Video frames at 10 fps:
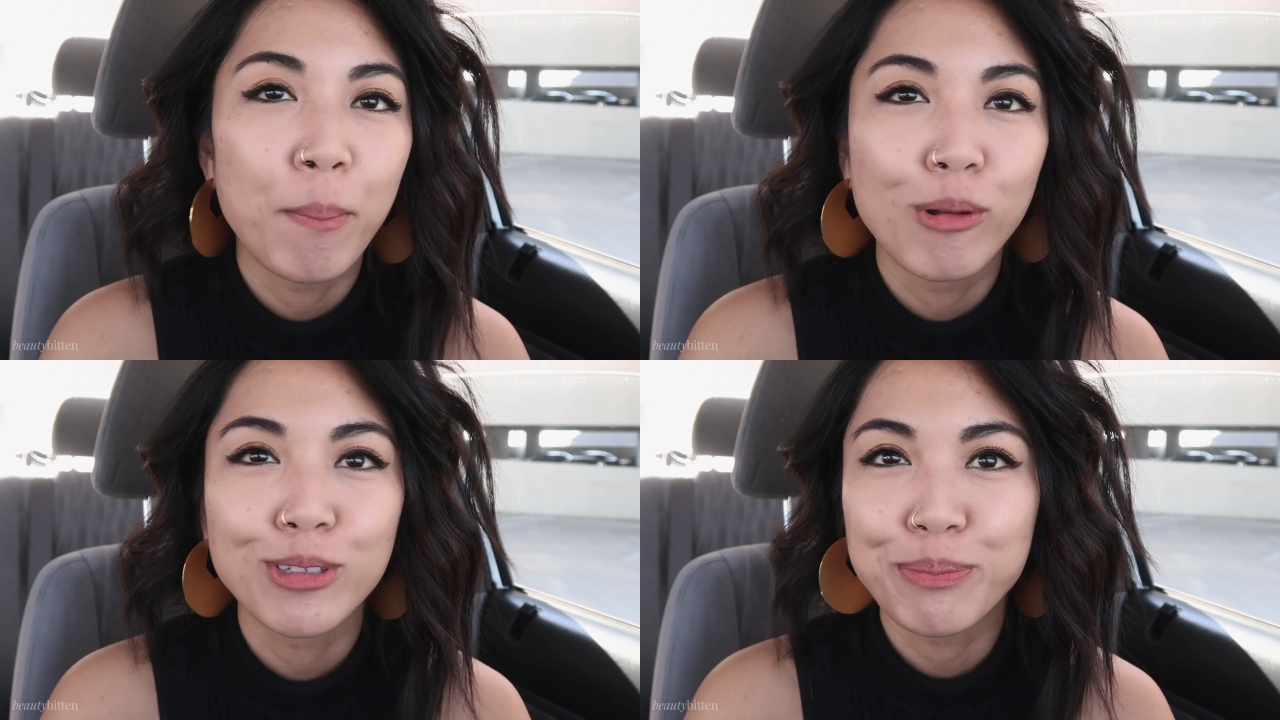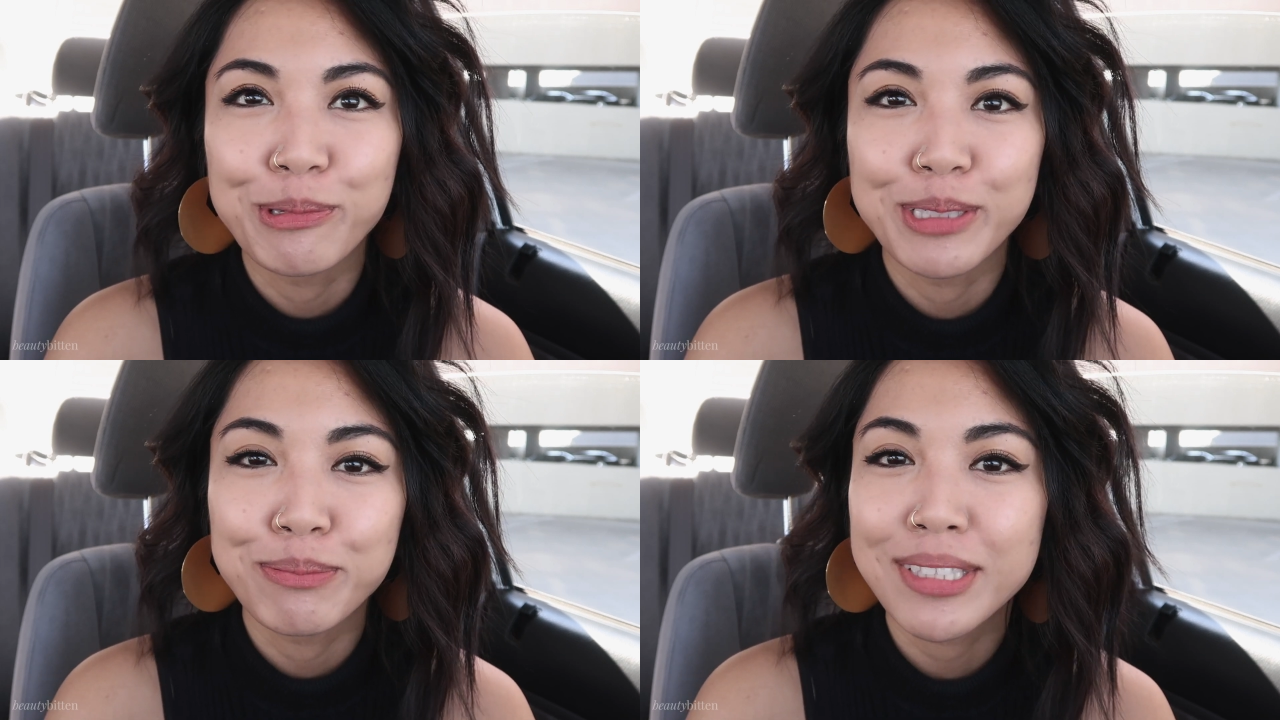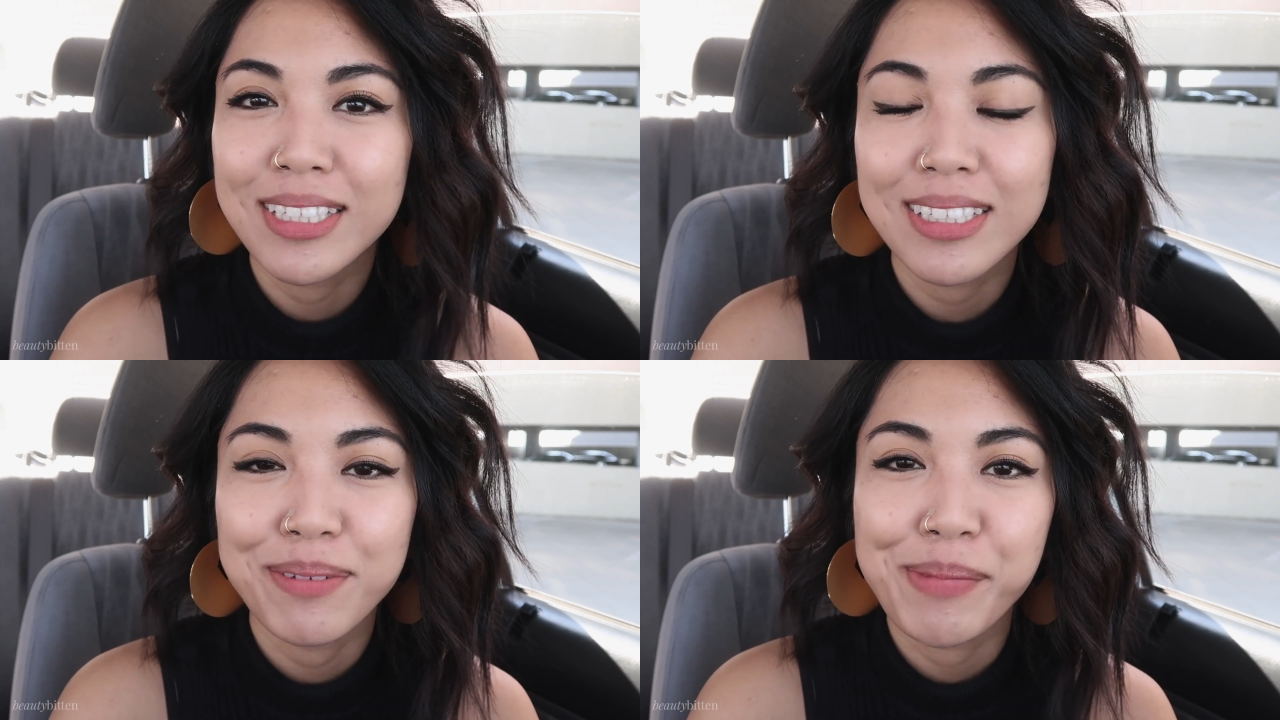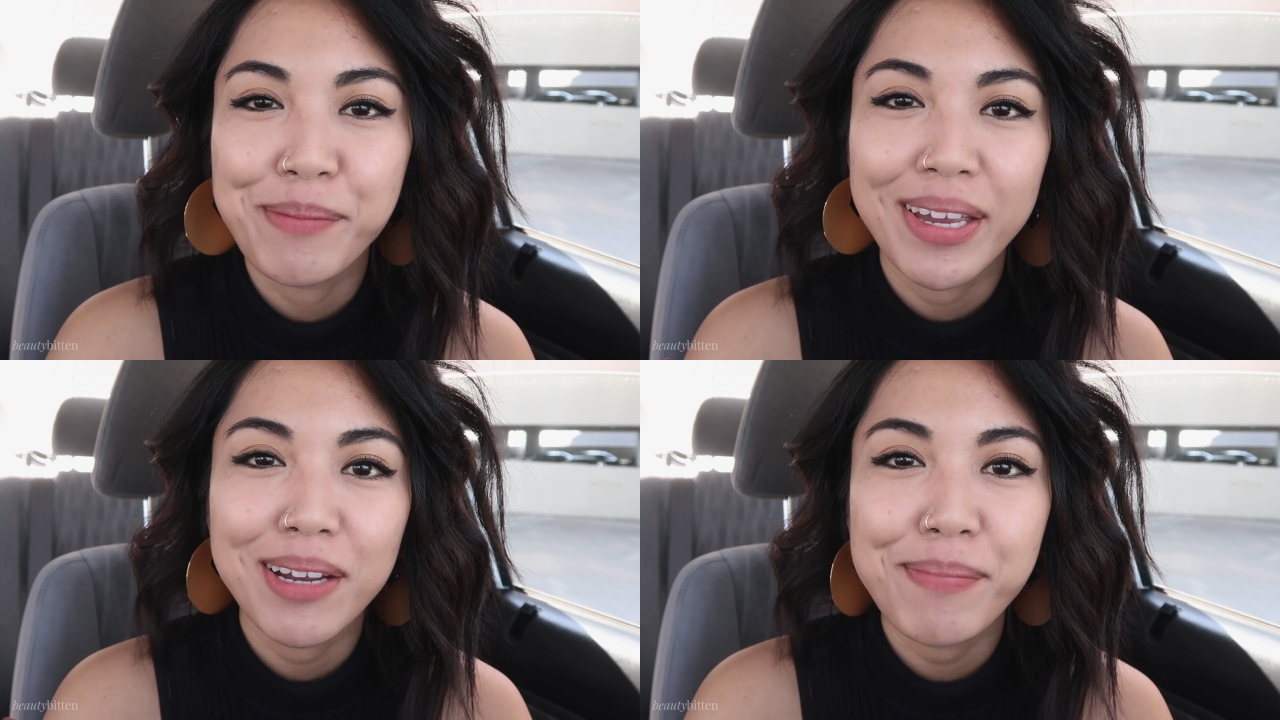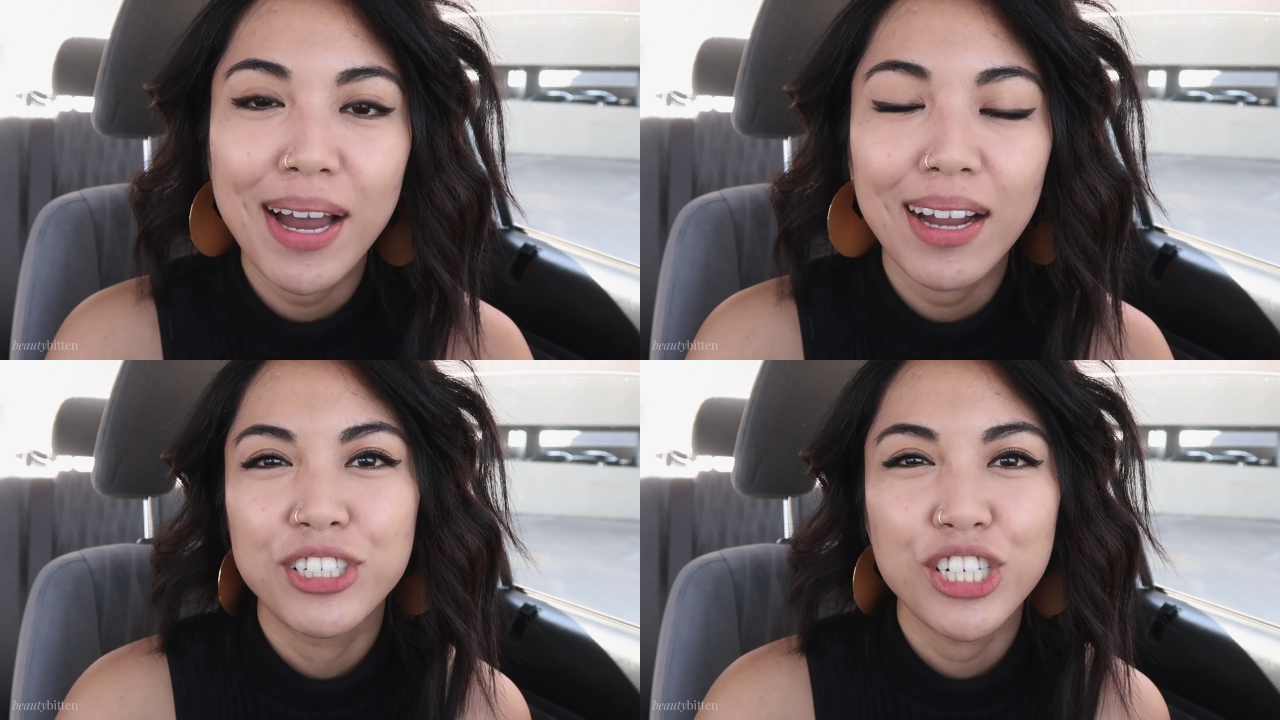multiple lipsticks in my makeup
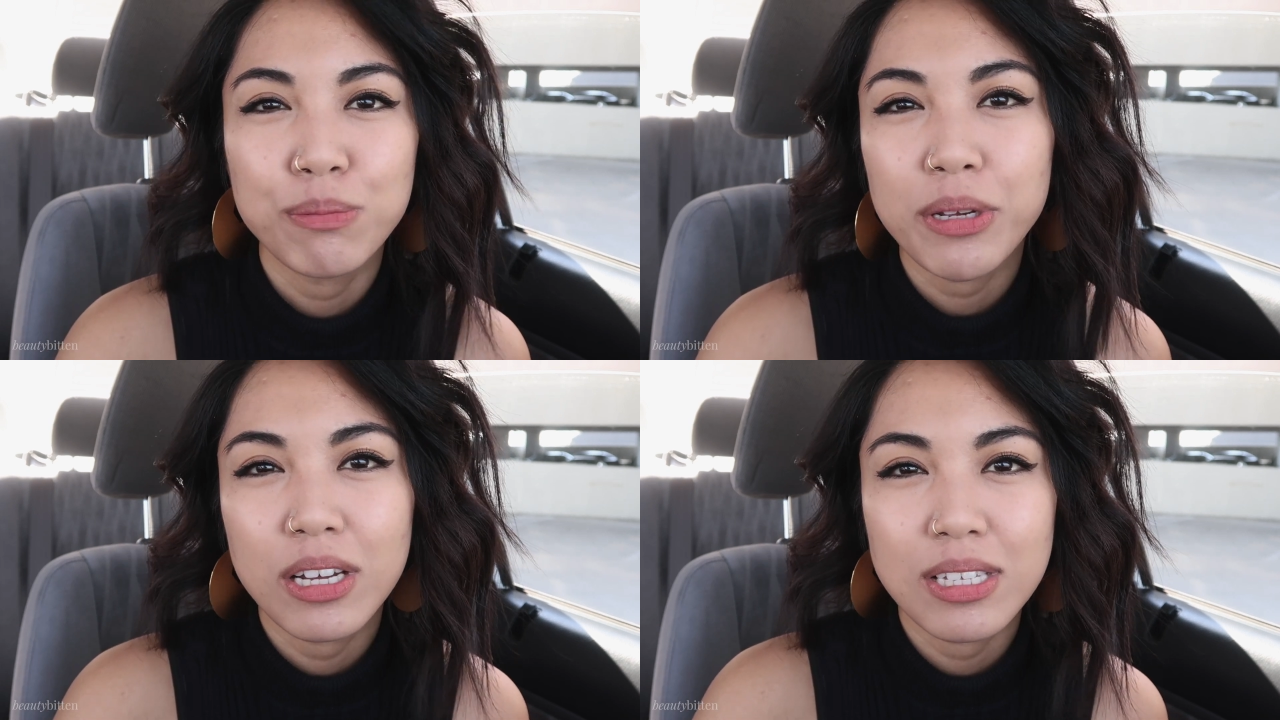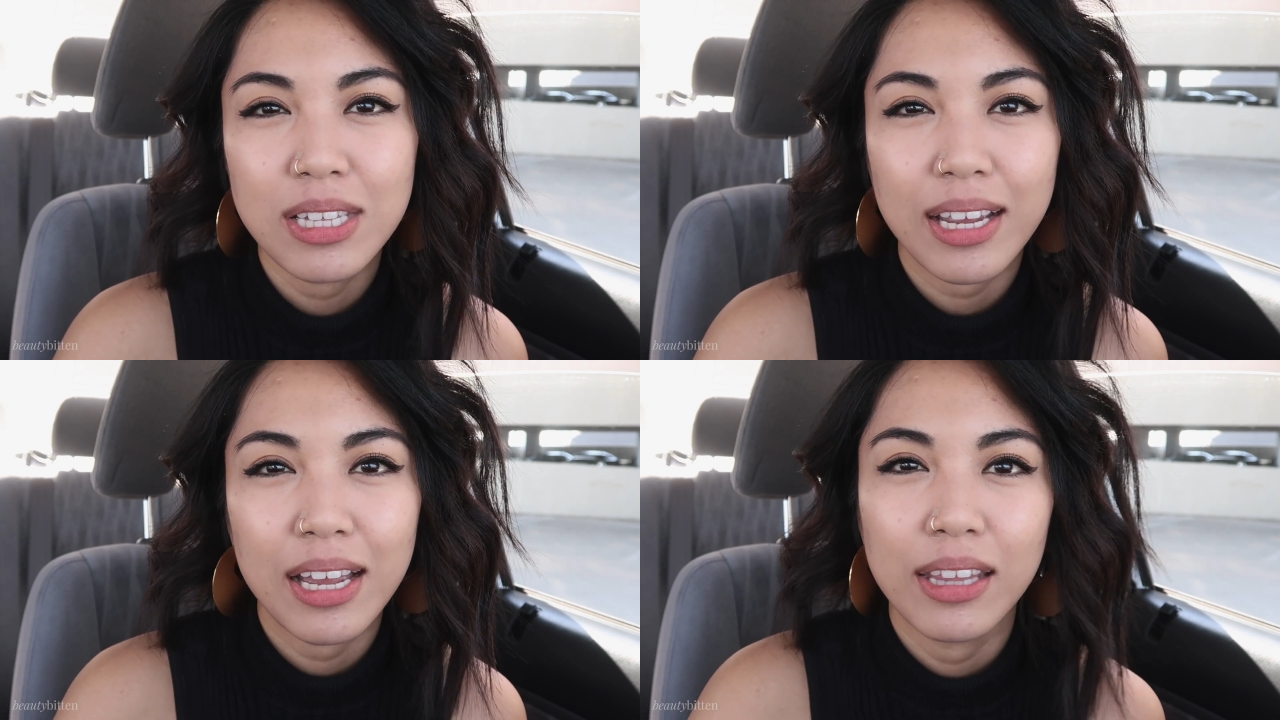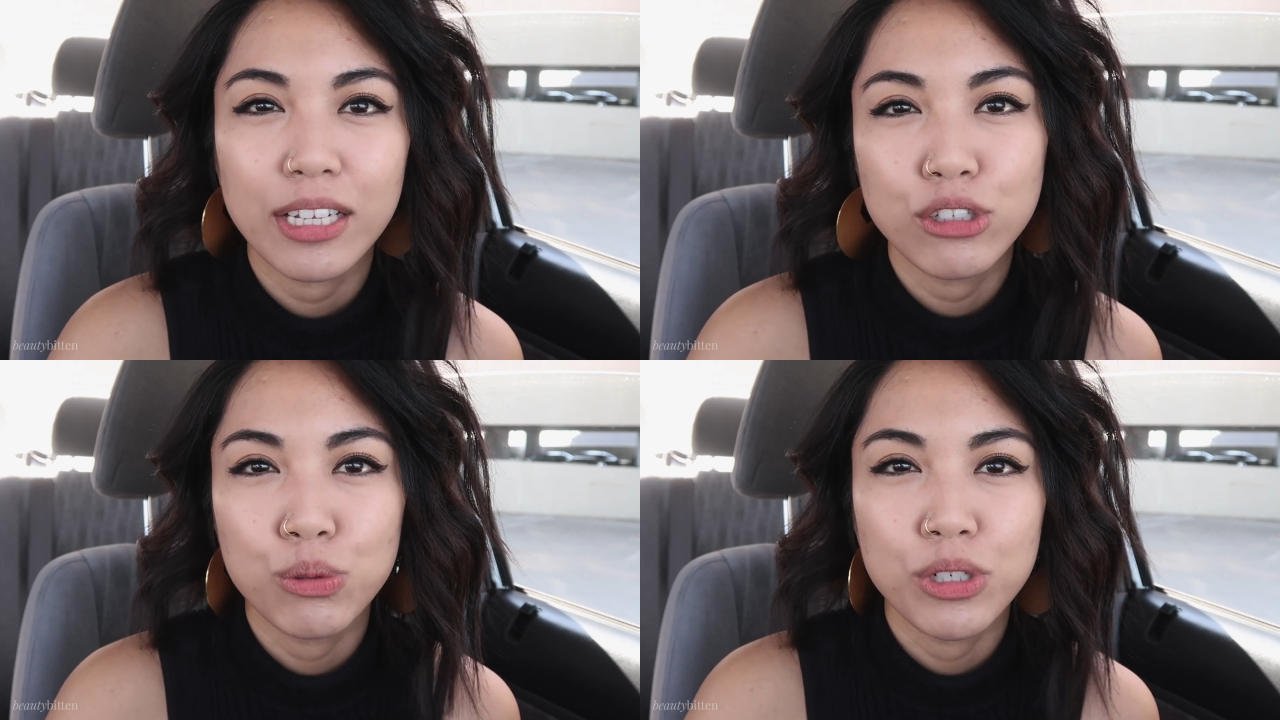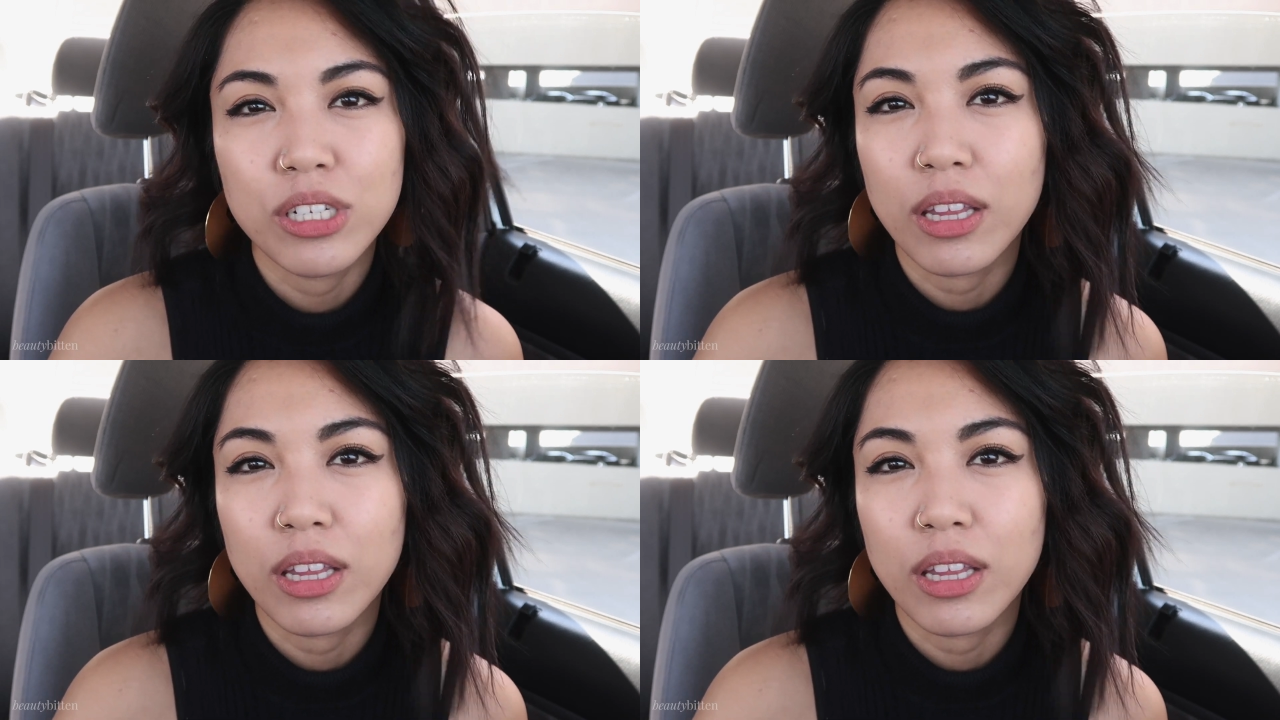bag just because like I like to switch